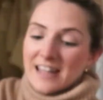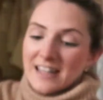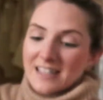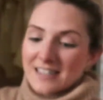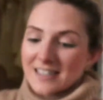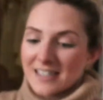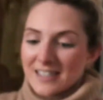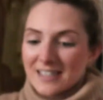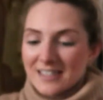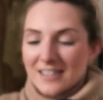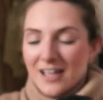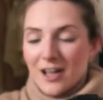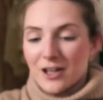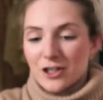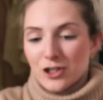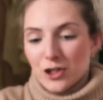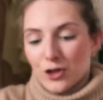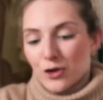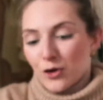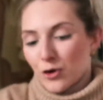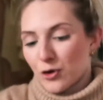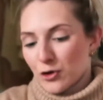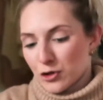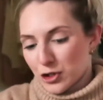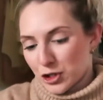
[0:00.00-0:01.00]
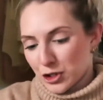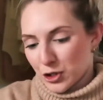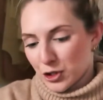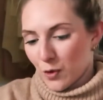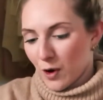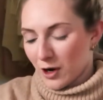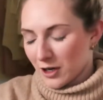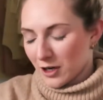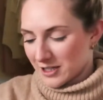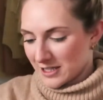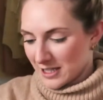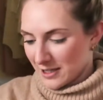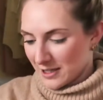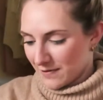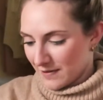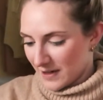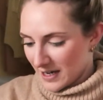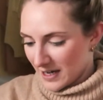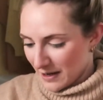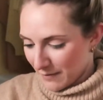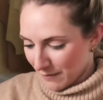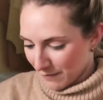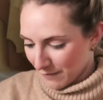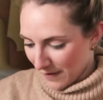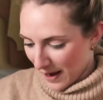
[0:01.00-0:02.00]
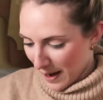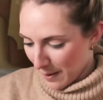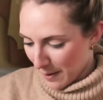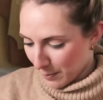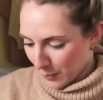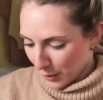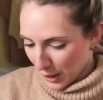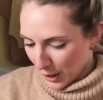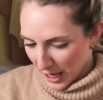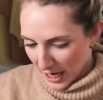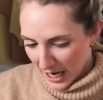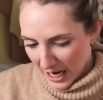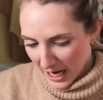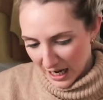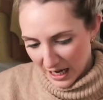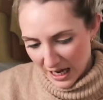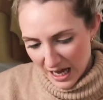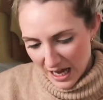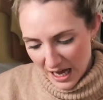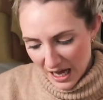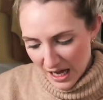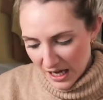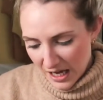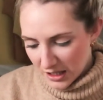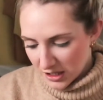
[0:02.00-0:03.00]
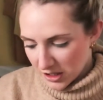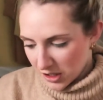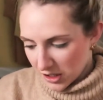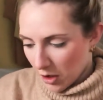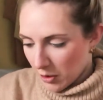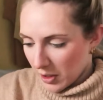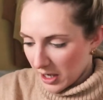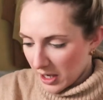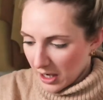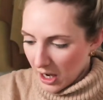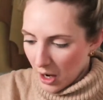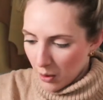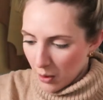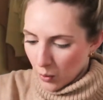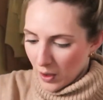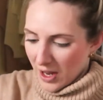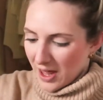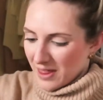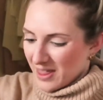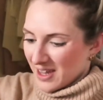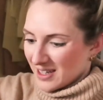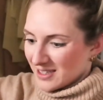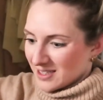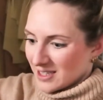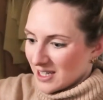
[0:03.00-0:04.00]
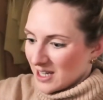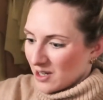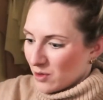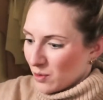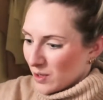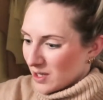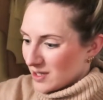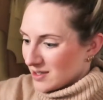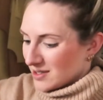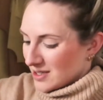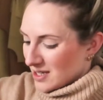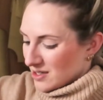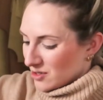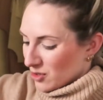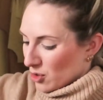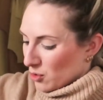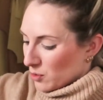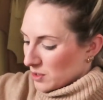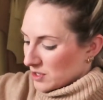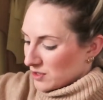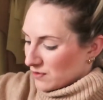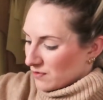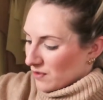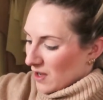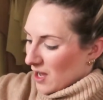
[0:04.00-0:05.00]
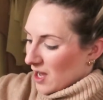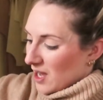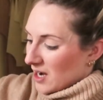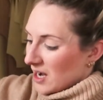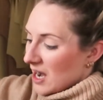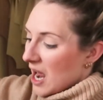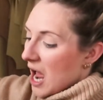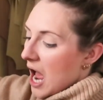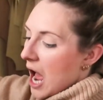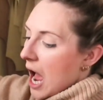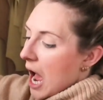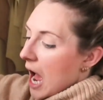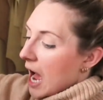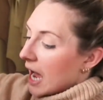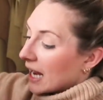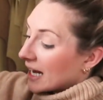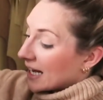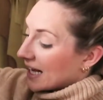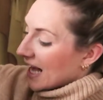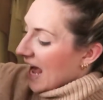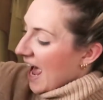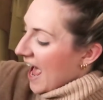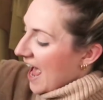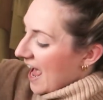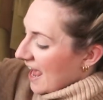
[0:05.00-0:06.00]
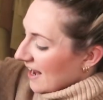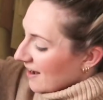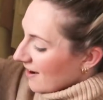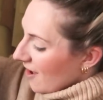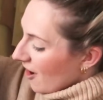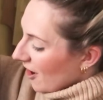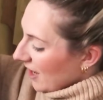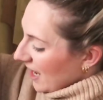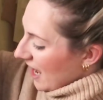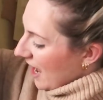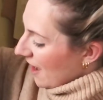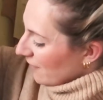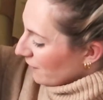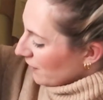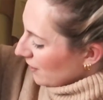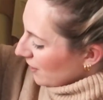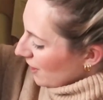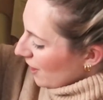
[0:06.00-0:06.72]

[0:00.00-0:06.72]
this is such gorgeous quality feeling fabric. Sewing with sequins is always fun. Again, I have